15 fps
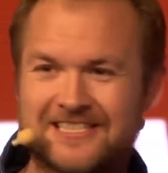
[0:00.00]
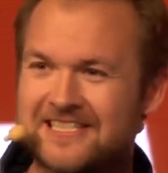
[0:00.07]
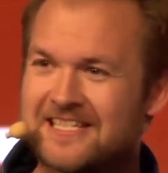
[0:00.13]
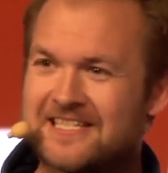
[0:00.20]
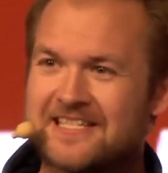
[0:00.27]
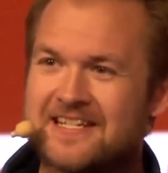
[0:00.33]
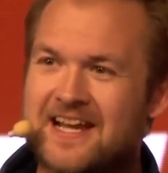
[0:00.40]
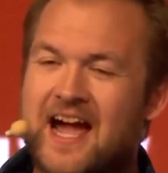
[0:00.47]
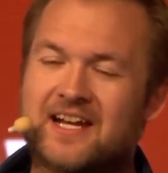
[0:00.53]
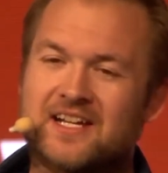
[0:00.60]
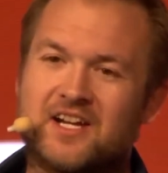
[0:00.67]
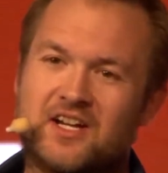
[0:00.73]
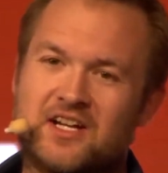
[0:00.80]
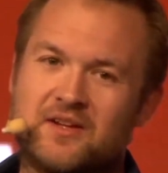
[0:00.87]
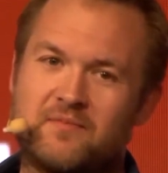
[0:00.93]
is not
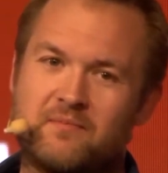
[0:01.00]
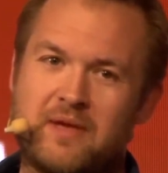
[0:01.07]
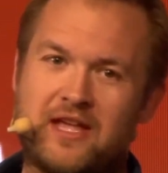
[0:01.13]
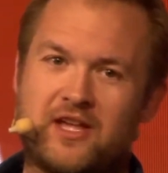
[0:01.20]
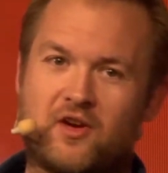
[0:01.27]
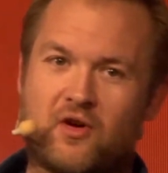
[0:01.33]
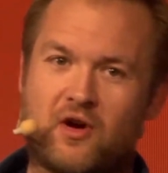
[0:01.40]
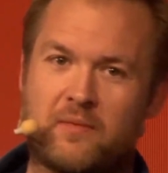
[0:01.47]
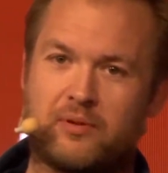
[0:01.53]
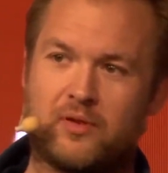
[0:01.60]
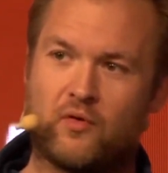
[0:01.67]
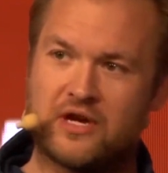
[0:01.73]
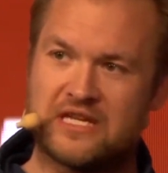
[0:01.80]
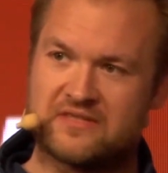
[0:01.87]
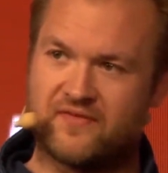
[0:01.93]
going to make your
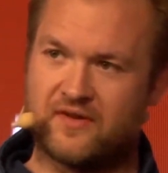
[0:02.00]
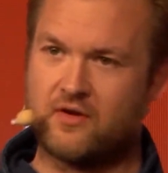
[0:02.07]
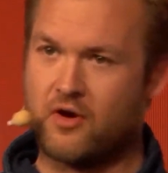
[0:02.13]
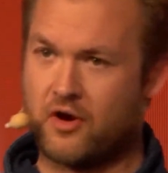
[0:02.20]
employees feel